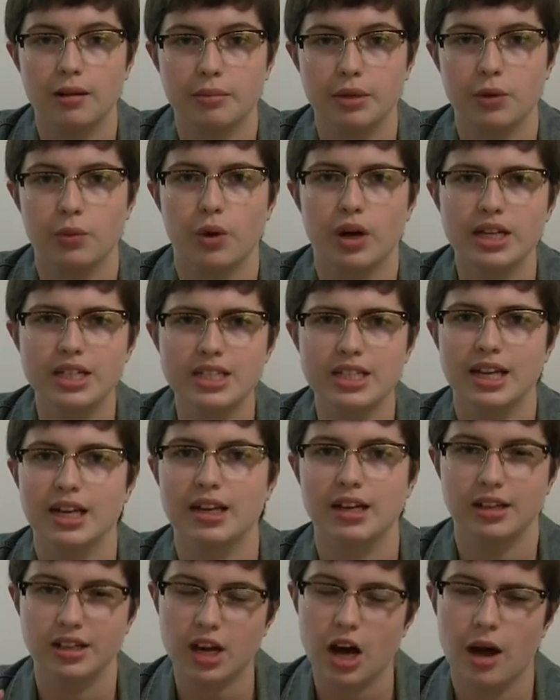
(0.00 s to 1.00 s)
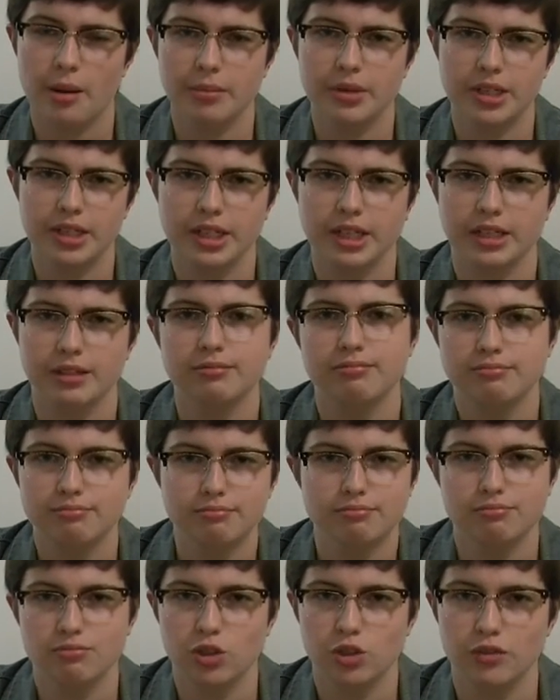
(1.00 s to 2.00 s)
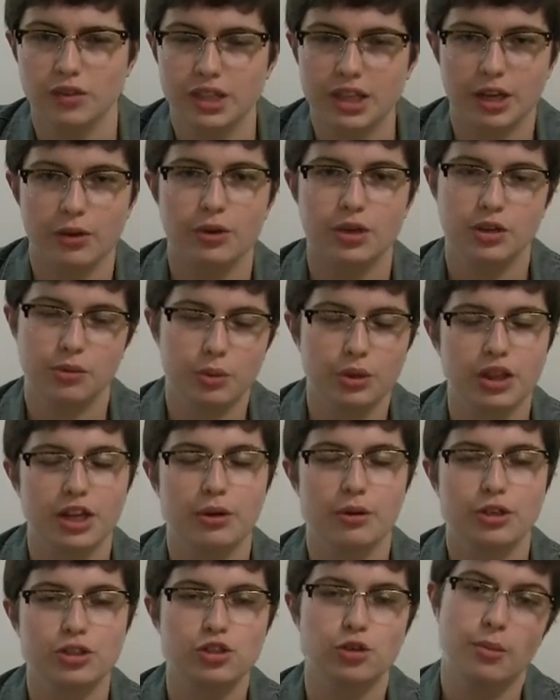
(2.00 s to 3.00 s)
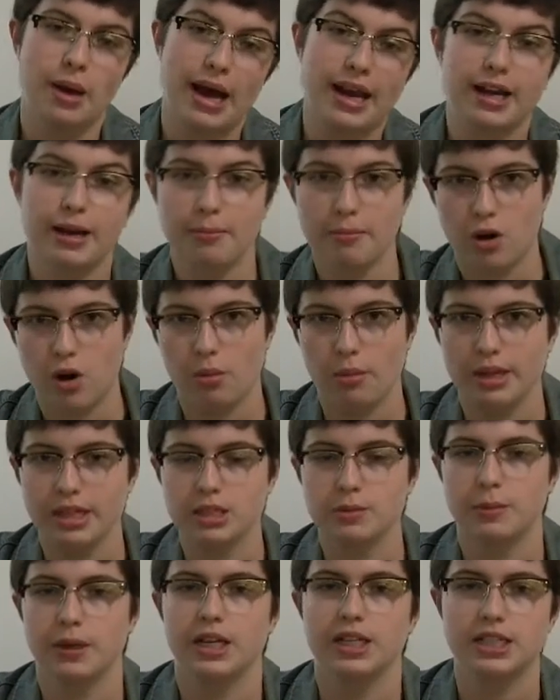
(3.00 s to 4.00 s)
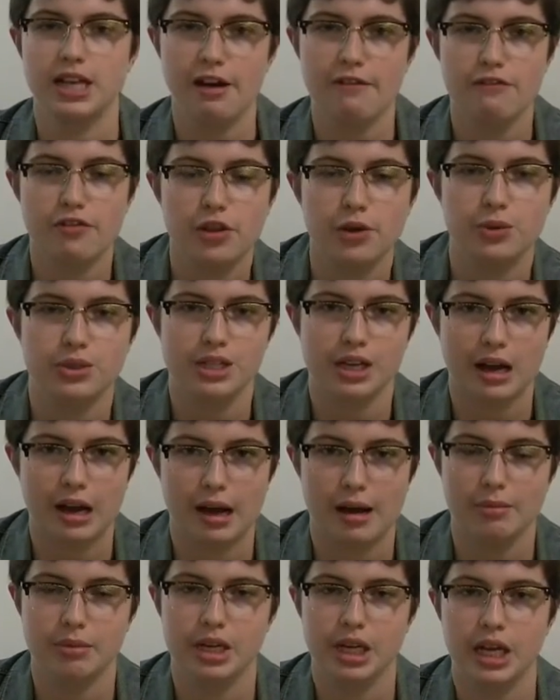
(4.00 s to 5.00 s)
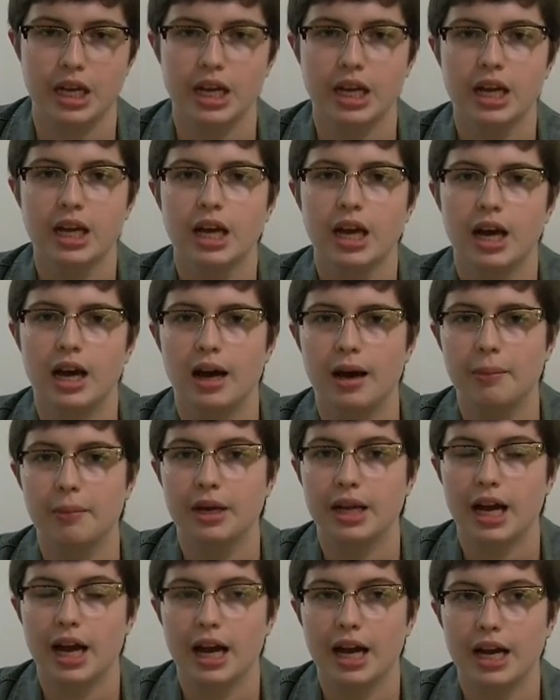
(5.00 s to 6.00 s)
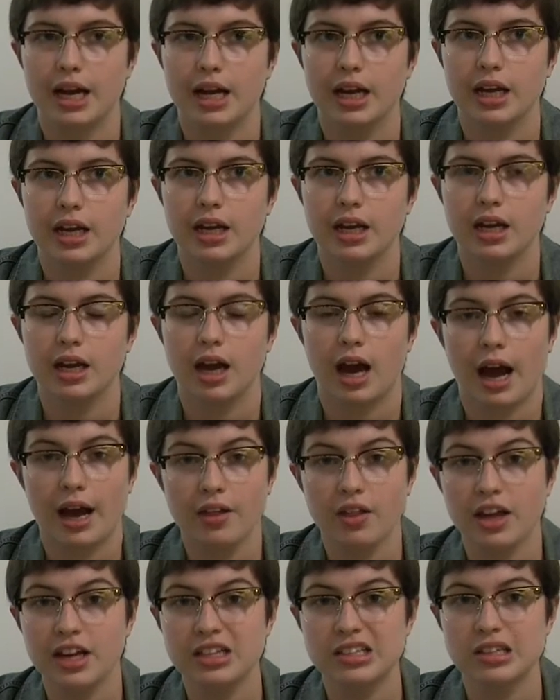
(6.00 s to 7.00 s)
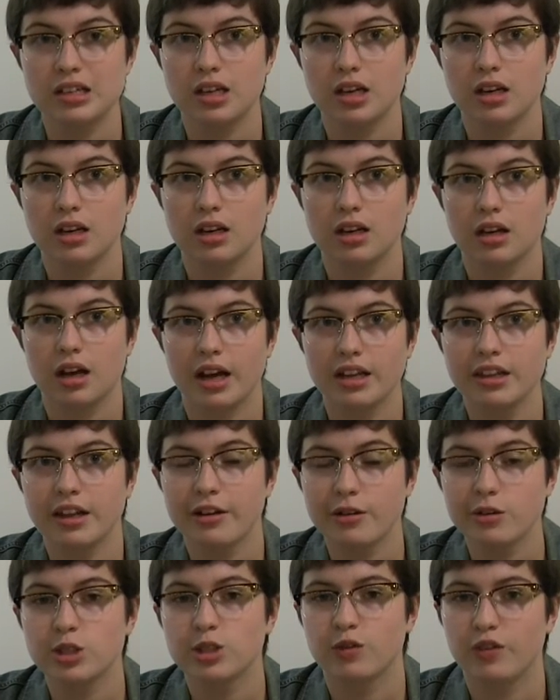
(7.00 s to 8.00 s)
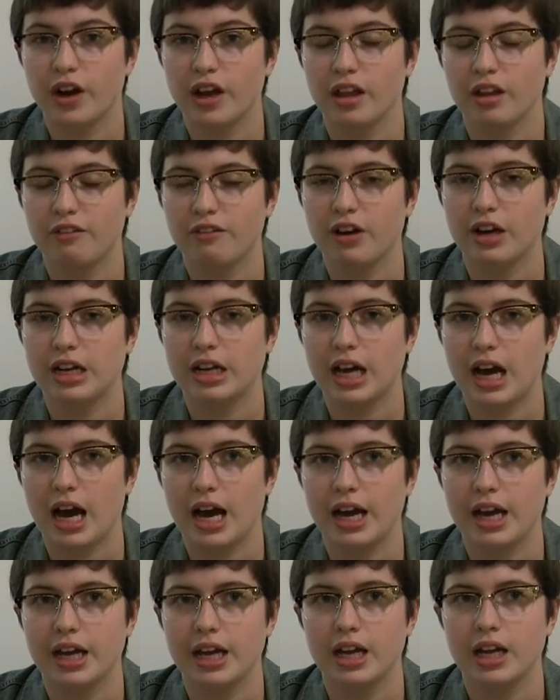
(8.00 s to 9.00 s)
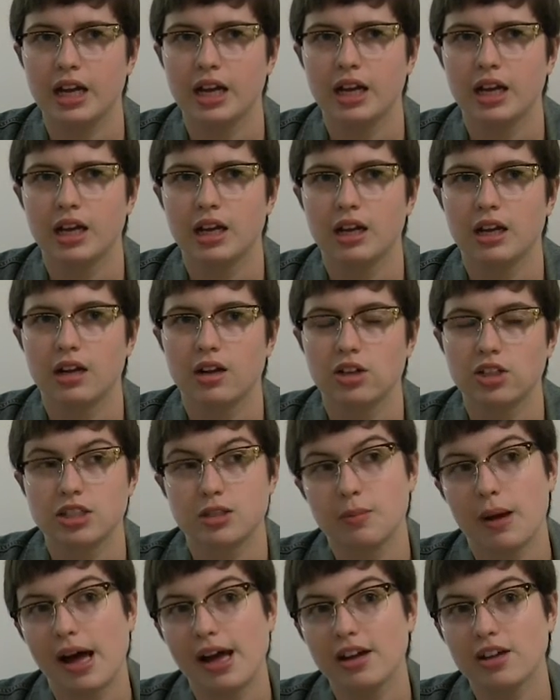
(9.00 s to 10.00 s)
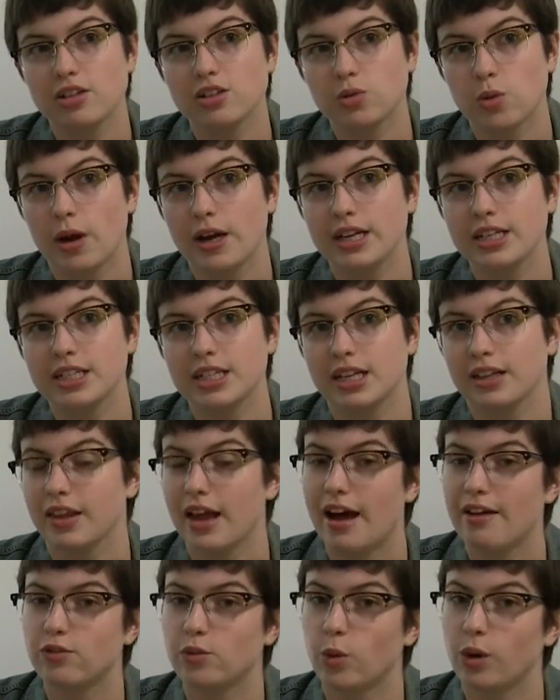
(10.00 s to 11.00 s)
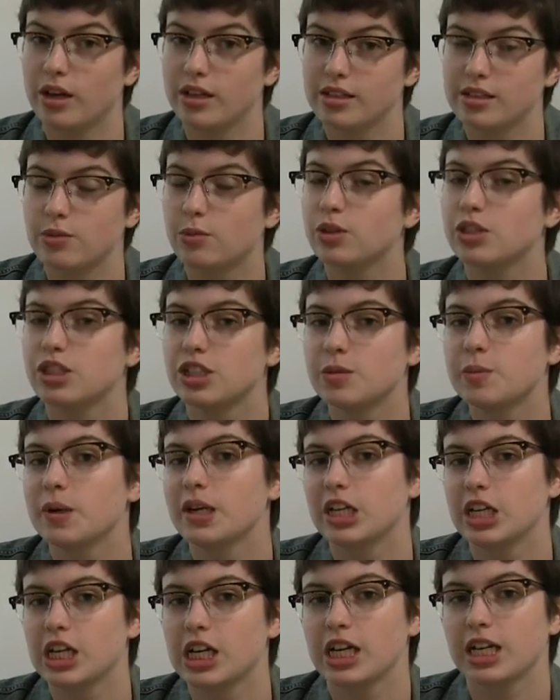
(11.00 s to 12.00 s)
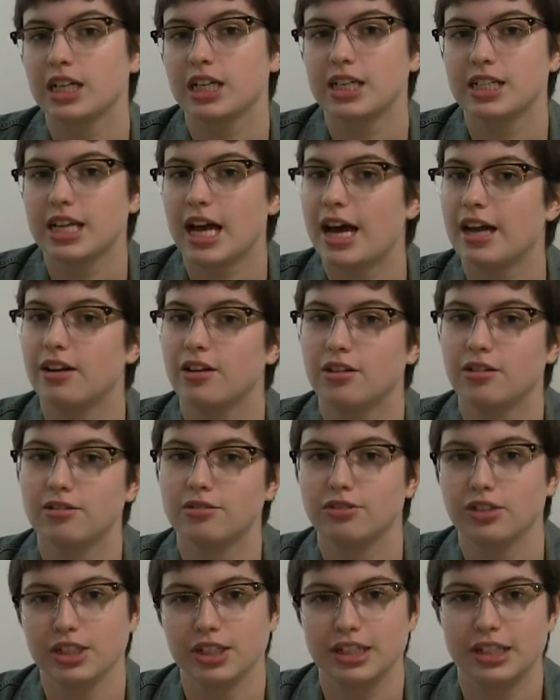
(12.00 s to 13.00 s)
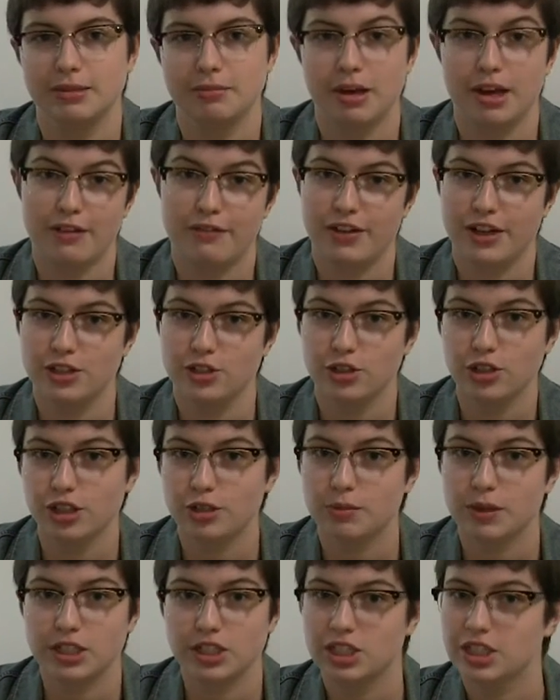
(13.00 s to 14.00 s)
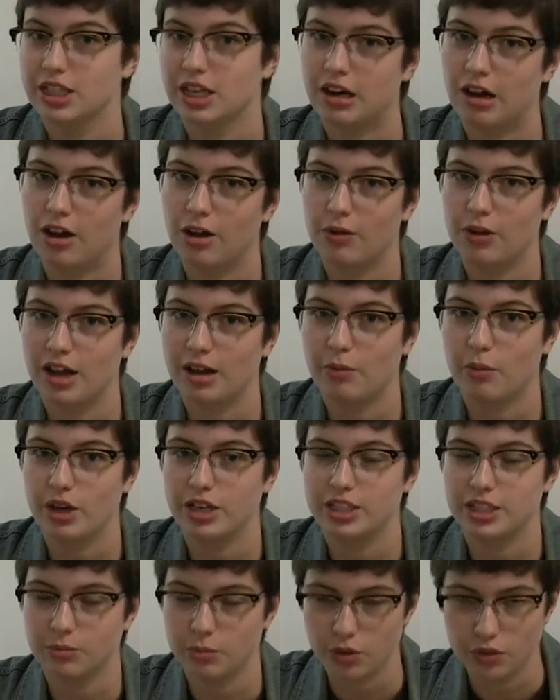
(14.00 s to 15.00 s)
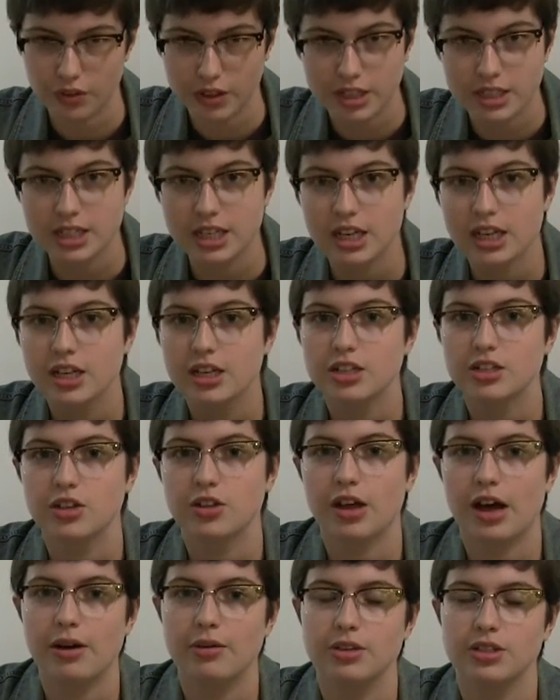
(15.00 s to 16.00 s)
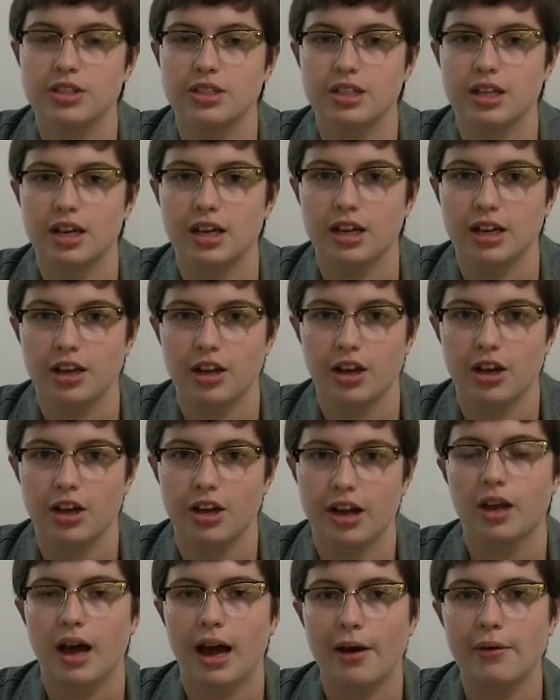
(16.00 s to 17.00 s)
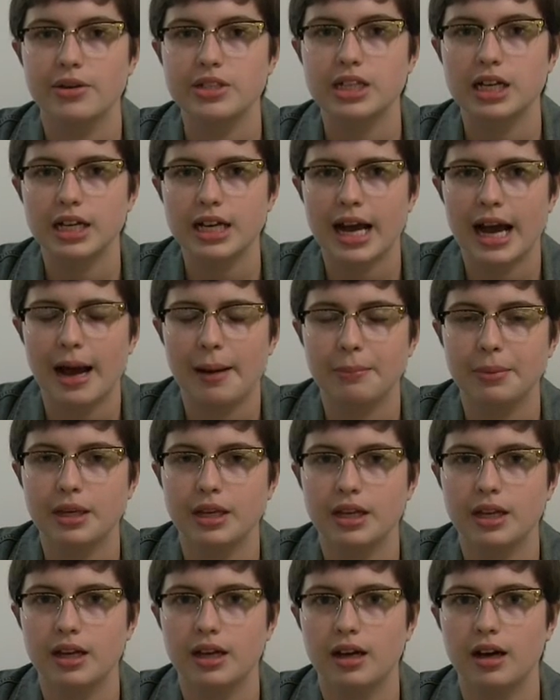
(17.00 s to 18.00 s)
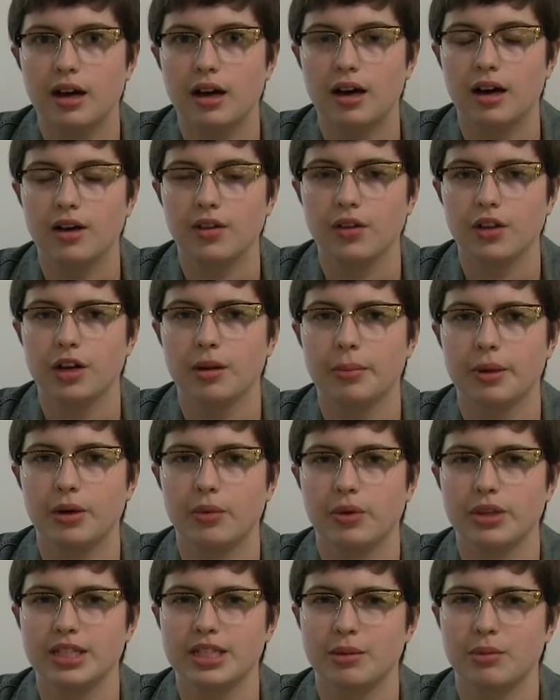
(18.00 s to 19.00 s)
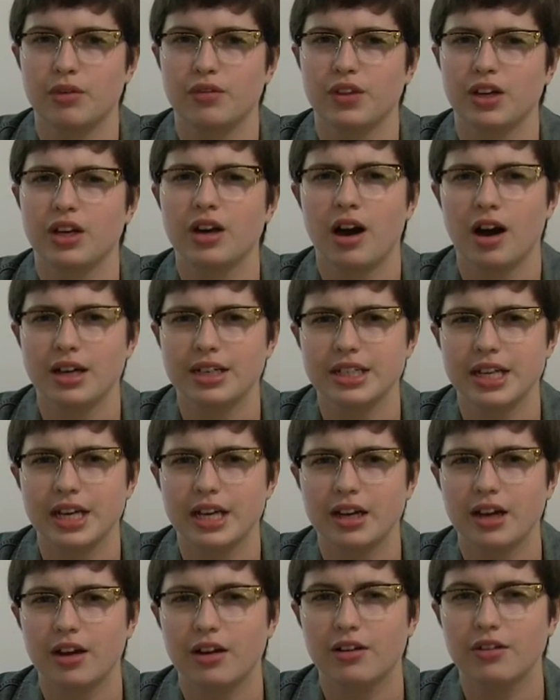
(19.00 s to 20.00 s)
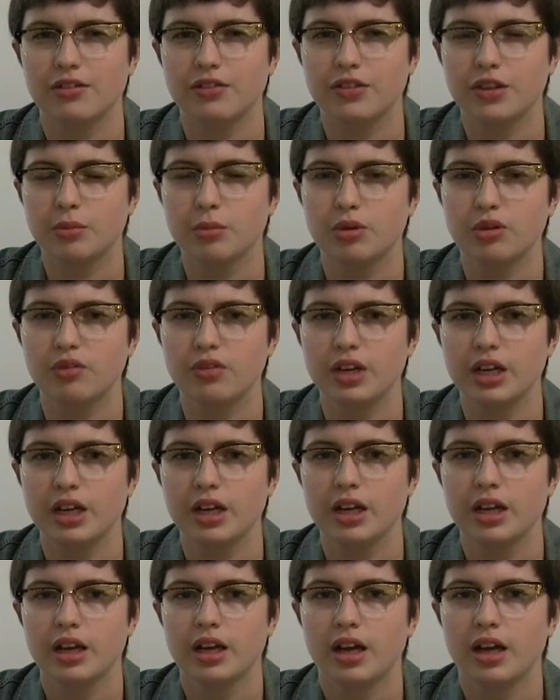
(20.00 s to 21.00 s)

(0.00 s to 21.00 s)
It was like a comedy movie. There were dramatic moments, but it definitely was a comedy. And I liked it. I thought it was fairly funny. I smiled twice and laughed once, which is pretty good because I don't really make facial expressions at all when I'm watching movies. So that was good. I was unhappy a little bit with some of the content of the movie.